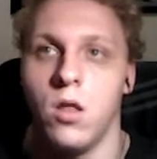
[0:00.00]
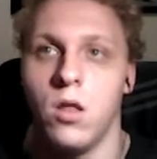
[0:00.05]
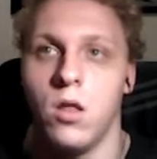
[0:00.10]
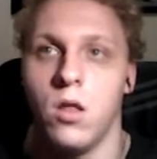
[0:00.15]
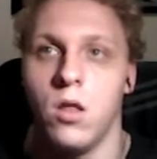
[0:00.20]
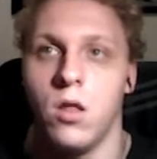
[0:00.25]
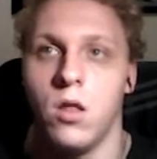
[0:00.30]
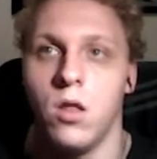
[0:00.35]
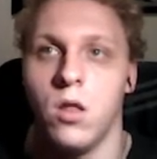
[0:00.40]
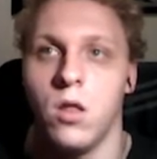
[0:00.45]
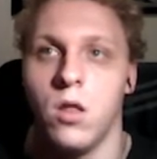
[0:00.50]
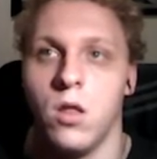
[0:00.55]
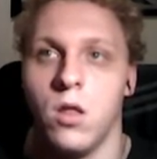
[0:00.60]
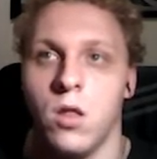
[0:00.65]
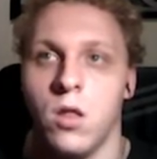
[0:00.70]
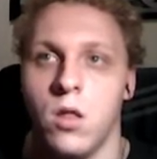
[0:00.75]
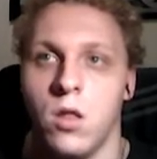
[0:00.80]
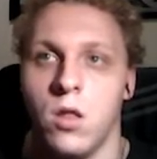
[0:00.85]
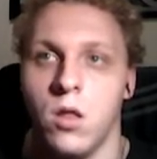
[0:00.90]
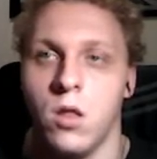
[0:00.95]

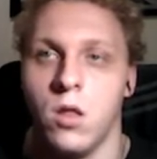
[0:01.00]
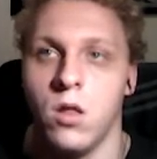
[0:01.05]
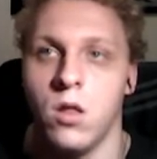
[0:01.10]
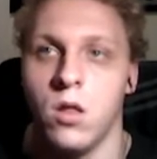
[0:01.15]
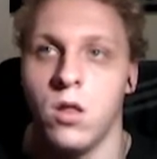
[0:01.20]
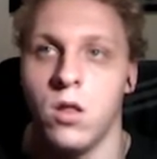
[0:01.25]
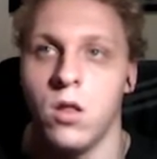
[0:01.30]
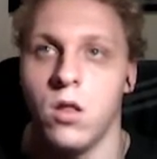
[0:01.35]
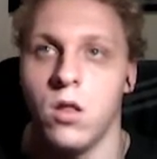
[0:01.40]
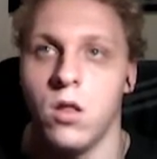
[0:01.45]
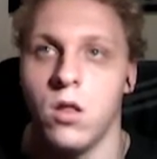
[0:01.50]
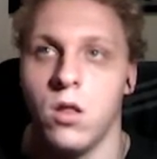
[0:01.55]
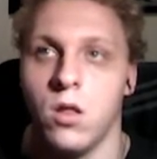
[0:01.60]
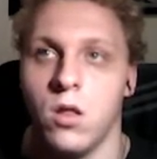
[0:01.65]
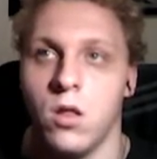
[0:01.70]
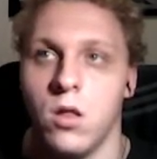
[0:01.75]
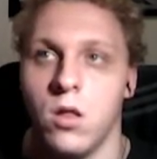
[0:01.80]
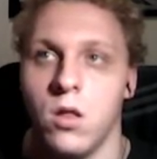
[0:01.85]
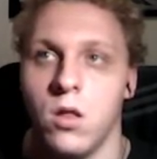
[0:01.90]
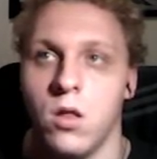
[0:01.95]

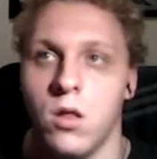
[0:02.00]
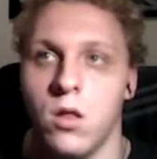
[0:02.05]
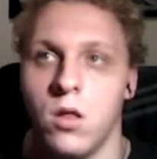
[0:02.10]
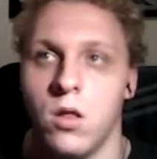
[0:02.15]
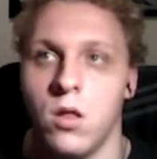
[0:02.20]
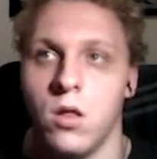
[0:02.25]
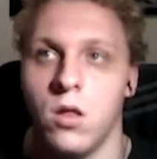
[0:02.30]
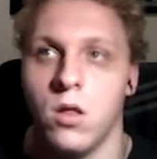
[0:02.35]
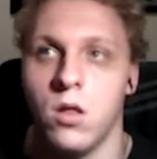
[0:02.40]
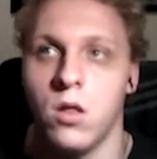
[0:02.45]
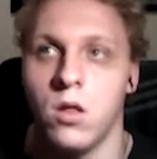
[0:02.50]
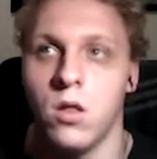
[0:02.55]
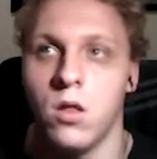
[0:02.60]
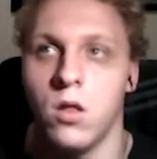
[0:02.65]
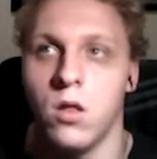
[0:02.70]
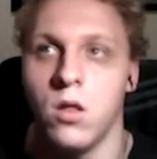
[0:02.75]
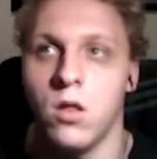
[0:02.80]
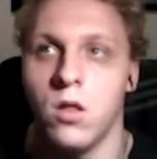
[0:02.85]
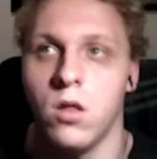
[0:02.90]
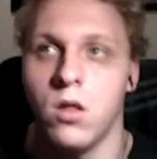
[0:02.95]

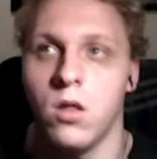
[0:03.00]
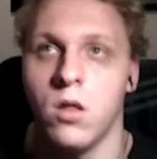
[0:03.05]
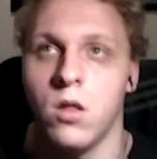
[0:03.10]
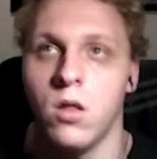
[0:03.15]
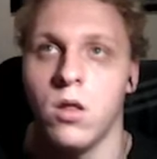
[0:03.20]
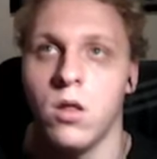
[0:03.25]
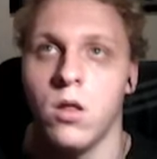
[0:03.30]
[no speech]